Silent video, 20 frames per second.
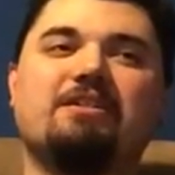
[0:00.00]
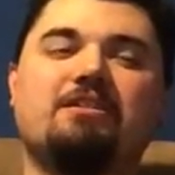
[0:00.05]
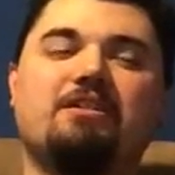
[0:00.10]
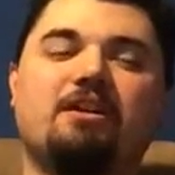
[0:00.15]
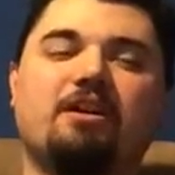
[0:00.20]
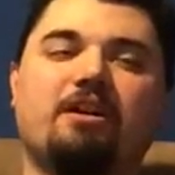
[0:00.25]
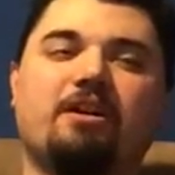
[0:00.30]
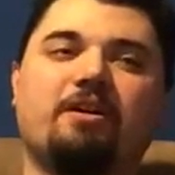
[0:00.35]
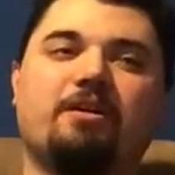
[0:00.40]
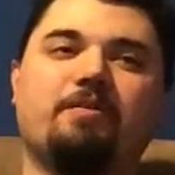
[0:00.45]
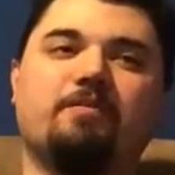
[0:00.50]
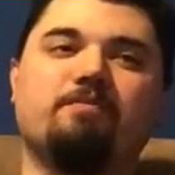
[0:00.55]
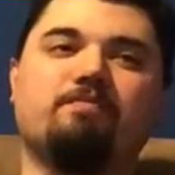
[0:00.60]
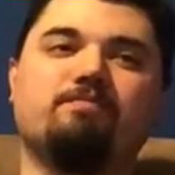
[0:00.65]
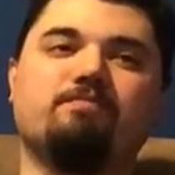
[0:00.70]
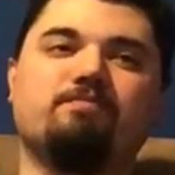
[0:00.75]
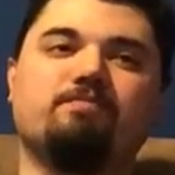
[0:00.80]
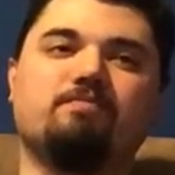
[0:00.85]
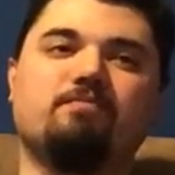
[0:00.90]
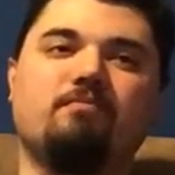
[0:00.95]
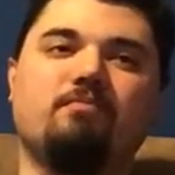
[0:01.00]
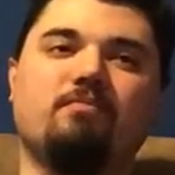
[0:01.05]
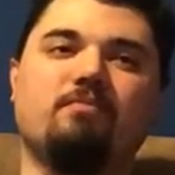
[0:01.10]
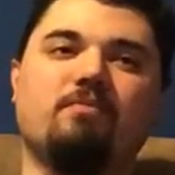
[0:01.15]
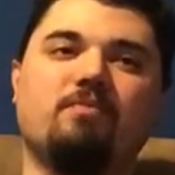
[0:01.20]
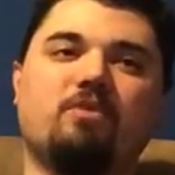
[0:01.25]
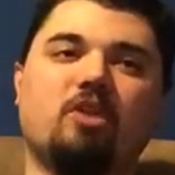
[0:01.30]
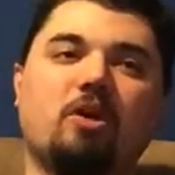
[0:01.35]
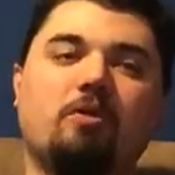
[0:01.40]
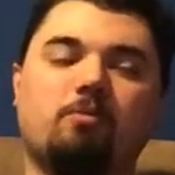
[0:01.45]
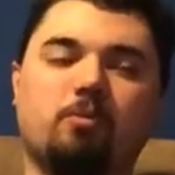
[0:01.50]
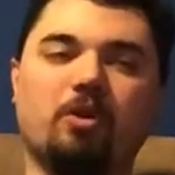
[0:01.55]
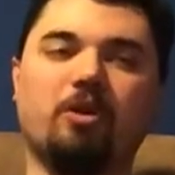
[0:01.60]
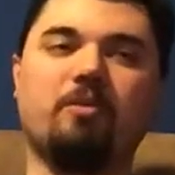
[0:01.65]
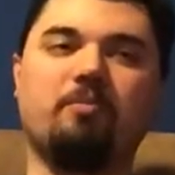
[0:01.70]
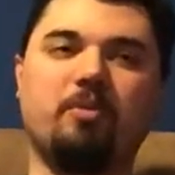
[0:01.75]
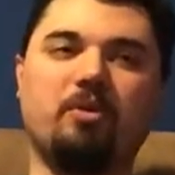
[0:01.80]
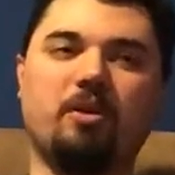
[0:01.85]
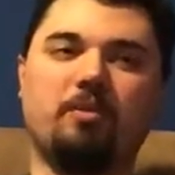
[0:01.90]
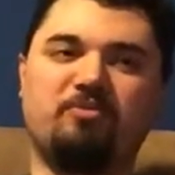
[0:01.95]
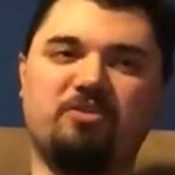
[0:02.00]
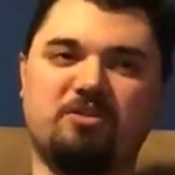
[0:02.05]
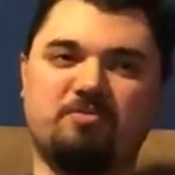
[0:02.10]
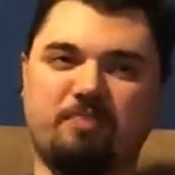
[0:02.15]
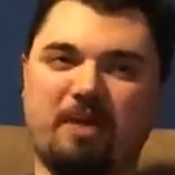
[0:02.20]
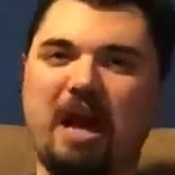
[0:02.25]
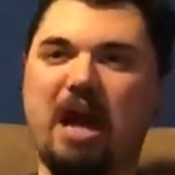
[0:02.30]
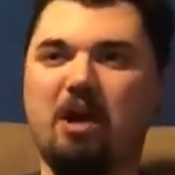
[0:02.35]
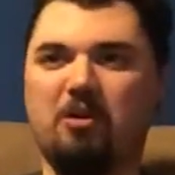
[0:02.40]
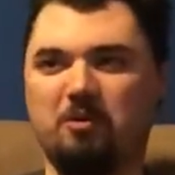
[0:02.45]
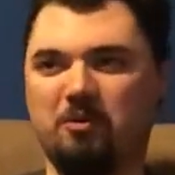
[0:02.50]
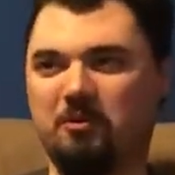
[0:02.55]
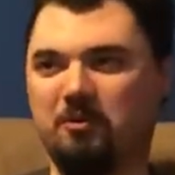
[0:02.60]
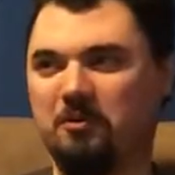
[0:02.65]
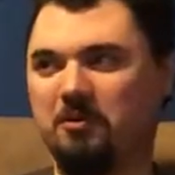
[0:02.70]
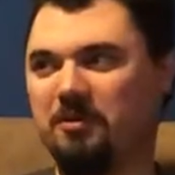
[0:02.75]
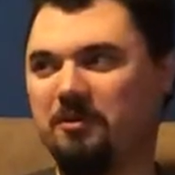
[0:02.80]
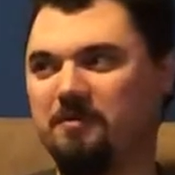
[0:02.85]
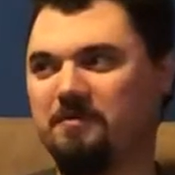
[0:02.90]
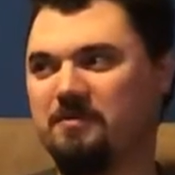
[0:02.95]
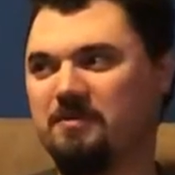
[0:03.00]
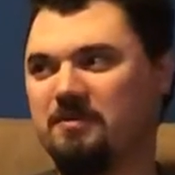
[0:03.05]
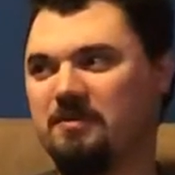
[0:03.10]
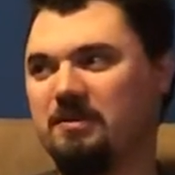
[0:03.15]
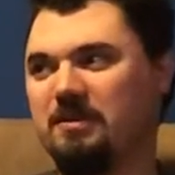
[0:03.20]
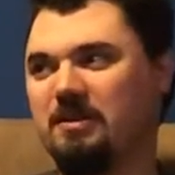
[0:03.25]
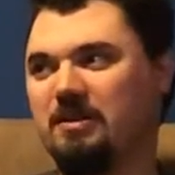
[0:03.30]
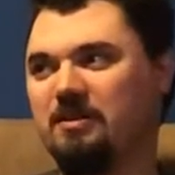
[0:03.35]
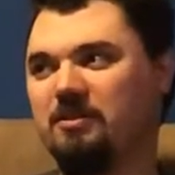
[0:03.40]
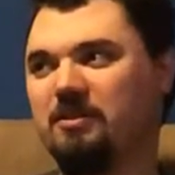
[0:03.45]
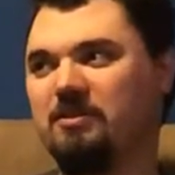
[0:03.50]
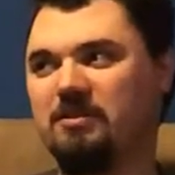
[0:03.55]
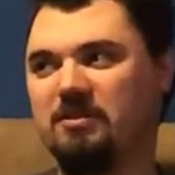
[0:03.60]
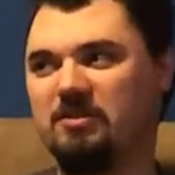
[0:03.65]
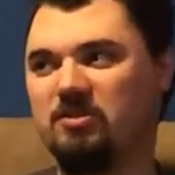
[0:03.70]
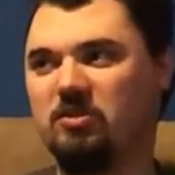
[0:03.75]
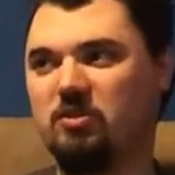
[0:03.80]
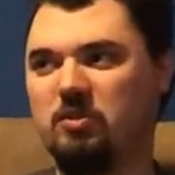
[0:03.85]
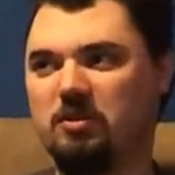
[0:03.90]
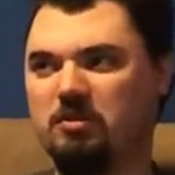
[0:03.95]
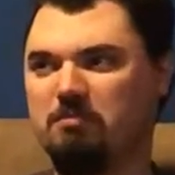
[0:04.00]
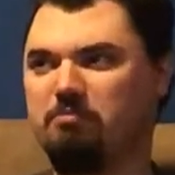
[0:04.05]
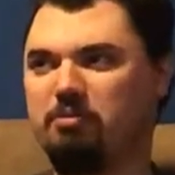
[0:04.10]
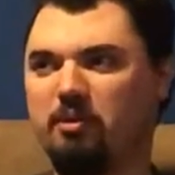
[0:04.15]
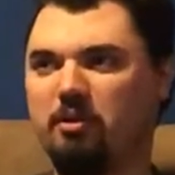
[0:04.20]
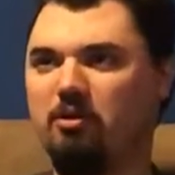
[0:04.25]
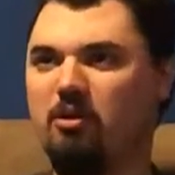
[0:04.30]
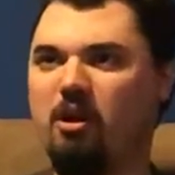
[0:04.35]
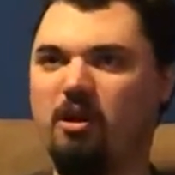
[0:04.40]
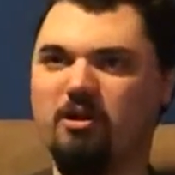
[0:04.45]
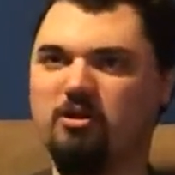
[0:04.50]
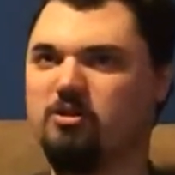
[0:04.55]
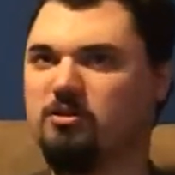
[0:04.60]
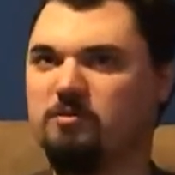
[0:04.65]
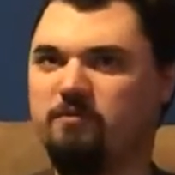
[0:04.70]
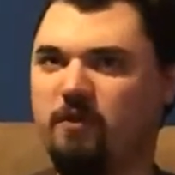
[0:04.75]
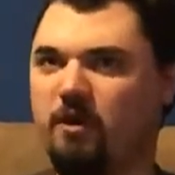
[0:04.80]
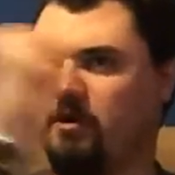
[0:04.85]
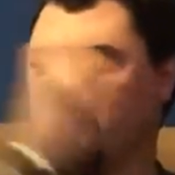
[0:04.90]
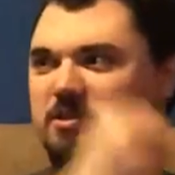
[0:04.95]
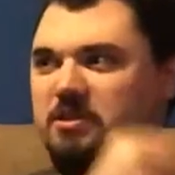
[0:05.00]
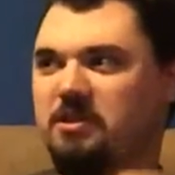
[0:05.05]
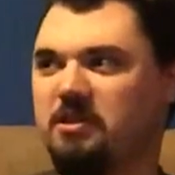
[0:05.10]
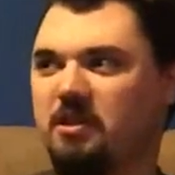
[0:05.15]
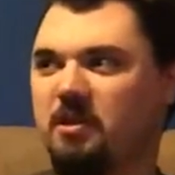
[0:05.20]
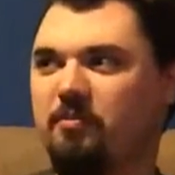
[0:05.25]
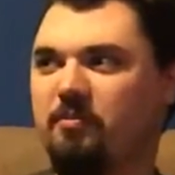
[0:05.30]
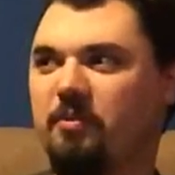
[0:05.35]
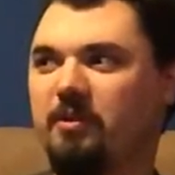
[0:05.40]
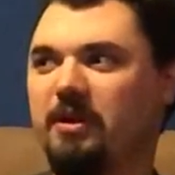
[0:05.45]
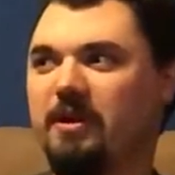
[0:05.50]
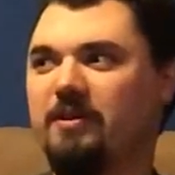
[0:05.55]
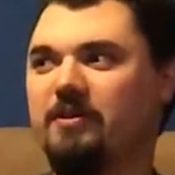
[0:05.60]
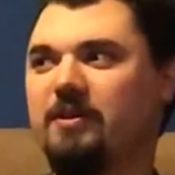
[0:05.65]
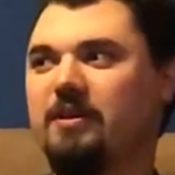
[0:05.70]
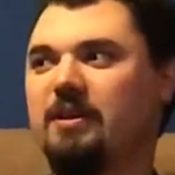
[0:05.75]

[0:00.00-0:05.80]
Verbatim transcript: um, they really build up these power gloves that this dude can put on and just fuck shit up with.